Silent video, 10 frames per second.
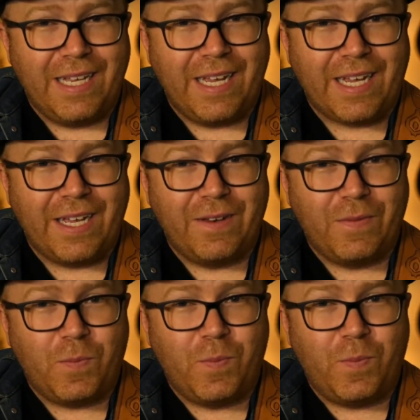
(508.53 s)
it
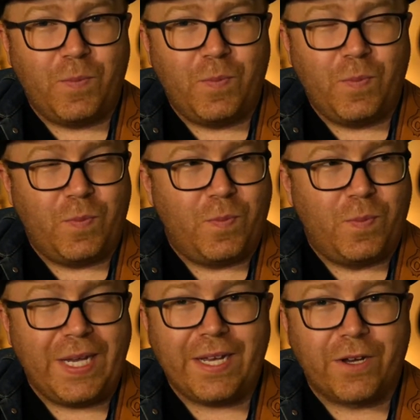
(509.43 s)
can
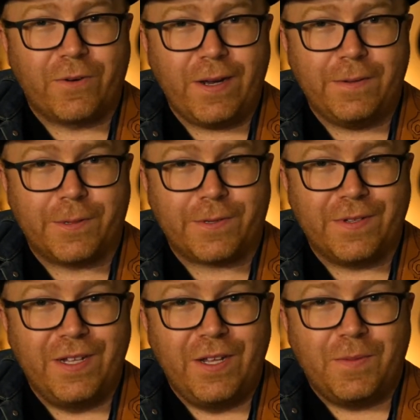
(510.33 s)
be
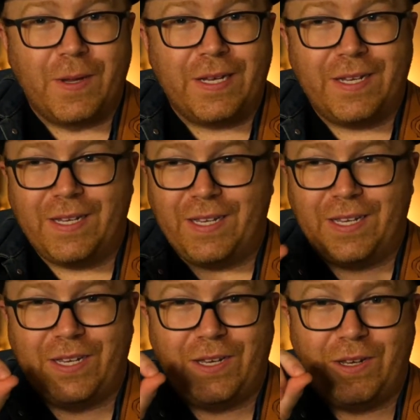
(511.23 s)
incredible, but
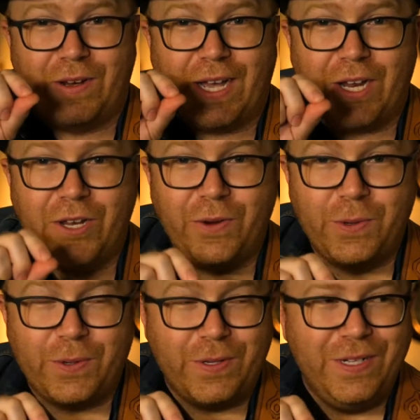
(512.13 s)
you got to
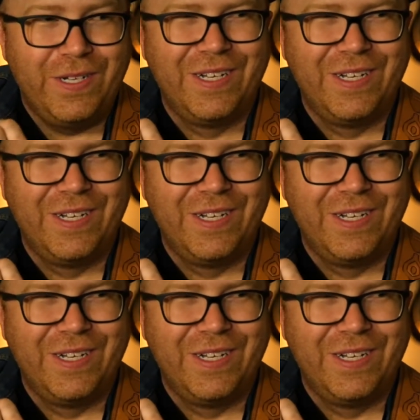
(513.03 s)
noodle